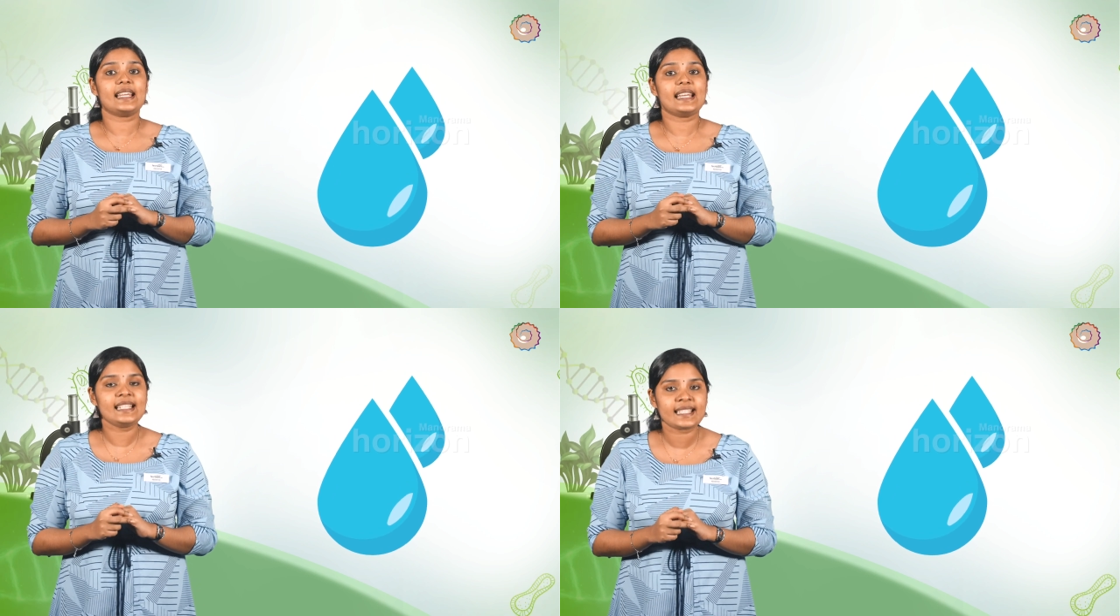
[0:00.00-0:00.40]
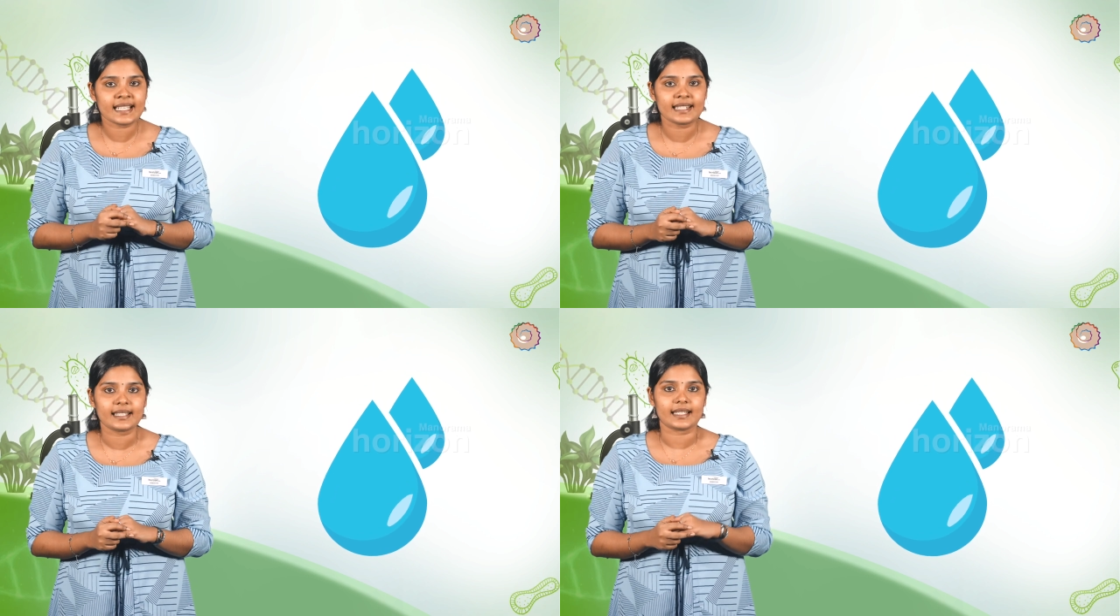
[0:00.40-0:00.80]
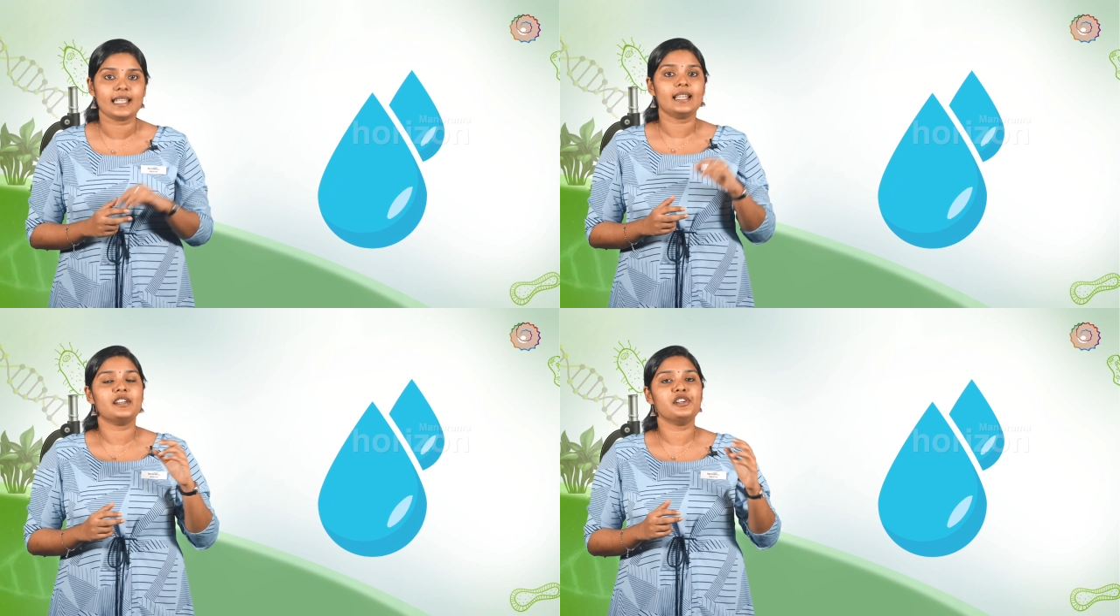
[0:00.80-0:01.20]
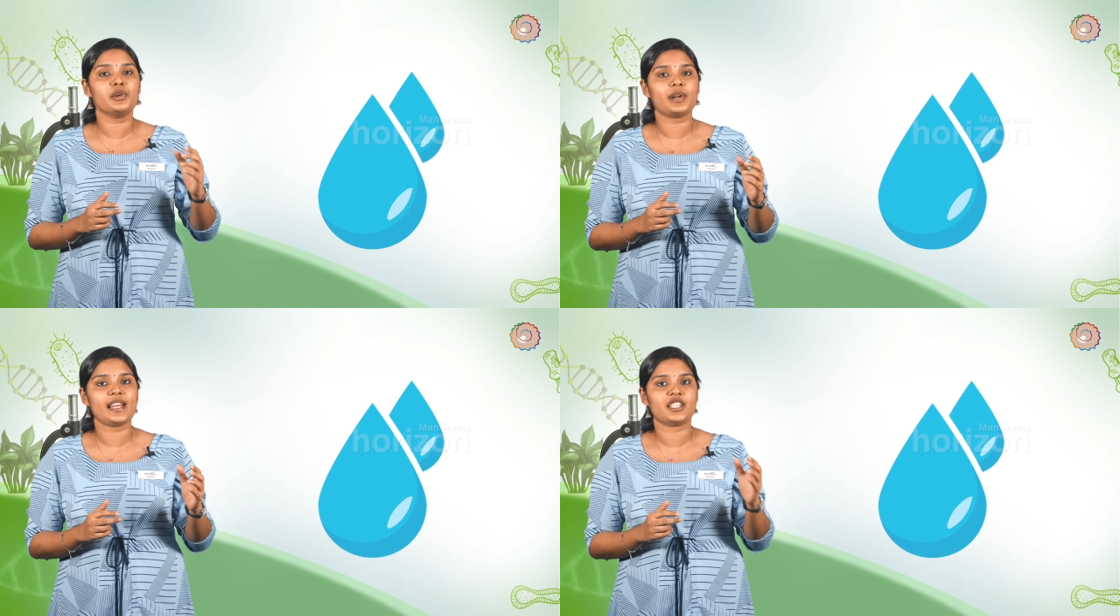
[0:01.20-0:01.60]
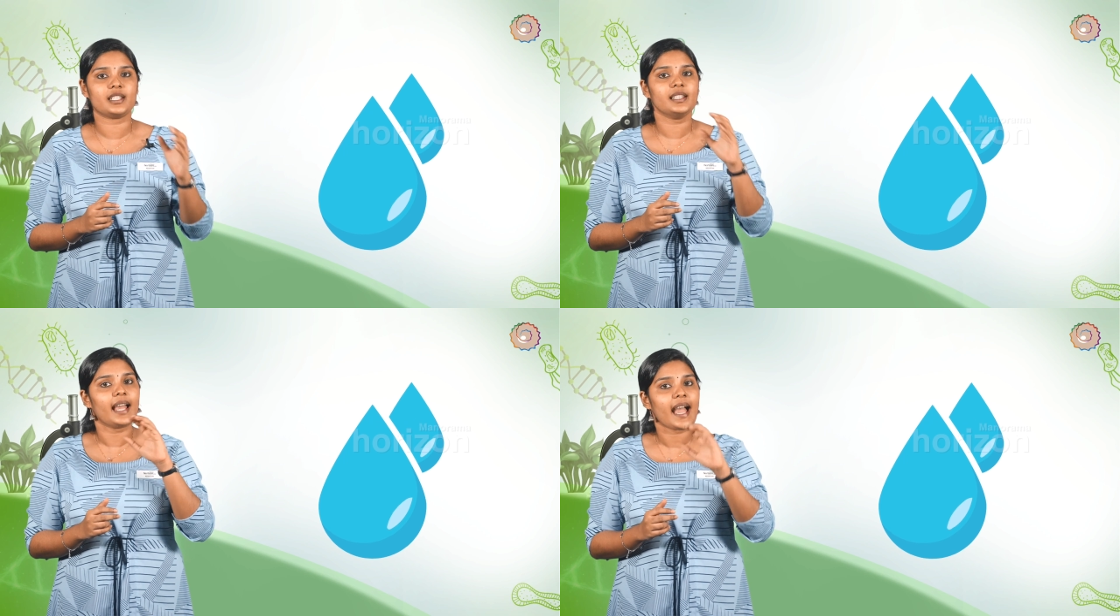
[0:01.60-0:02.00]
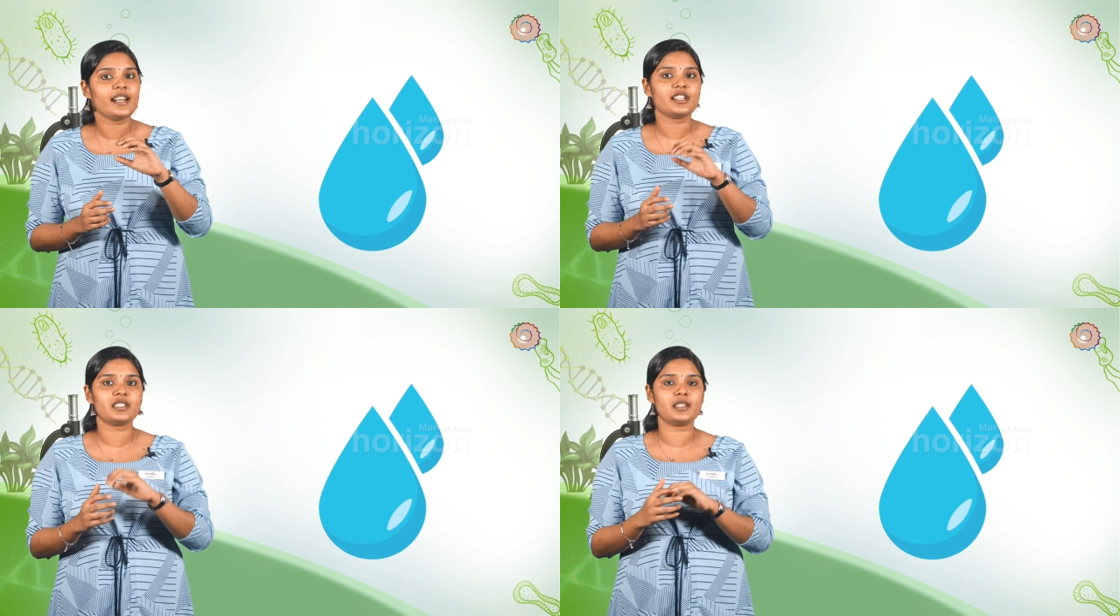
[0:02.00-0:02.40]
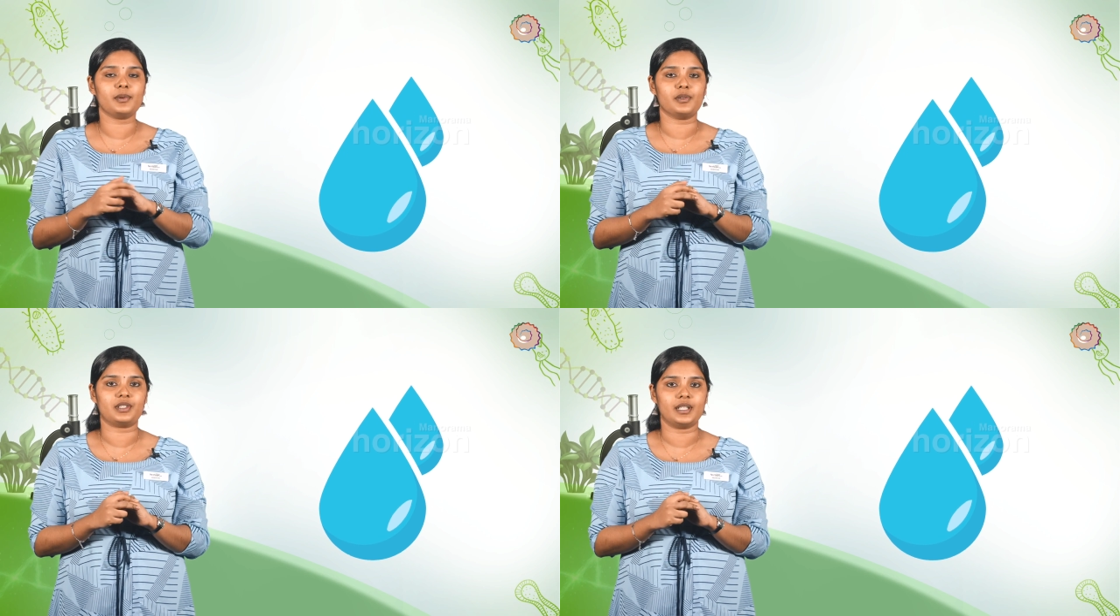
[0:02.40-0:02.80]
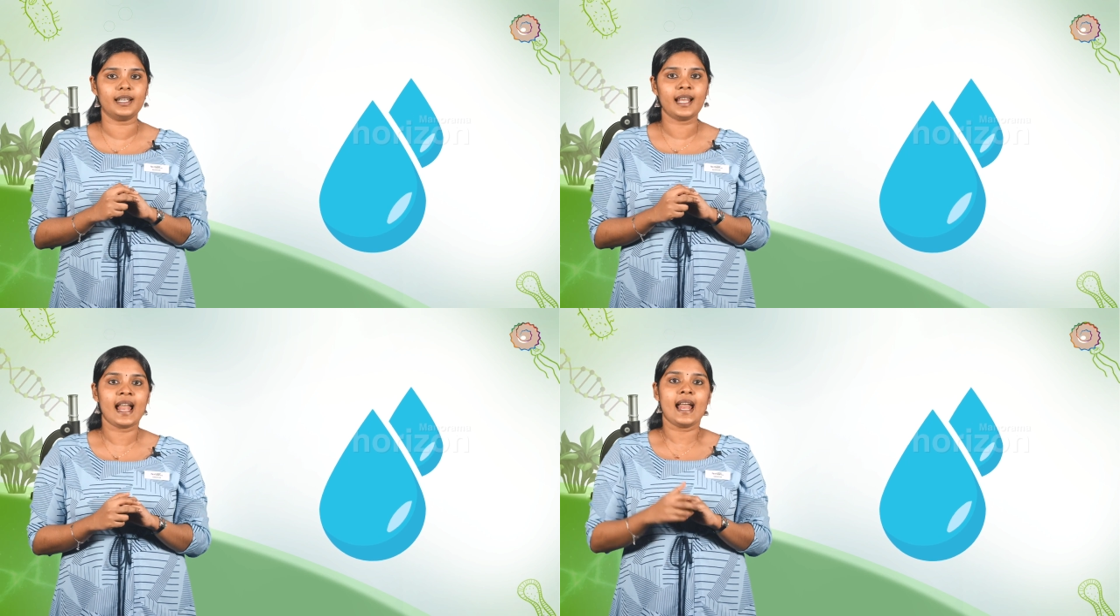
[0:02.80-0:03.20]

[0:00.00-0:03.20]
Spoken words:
intensity, duration and distribution,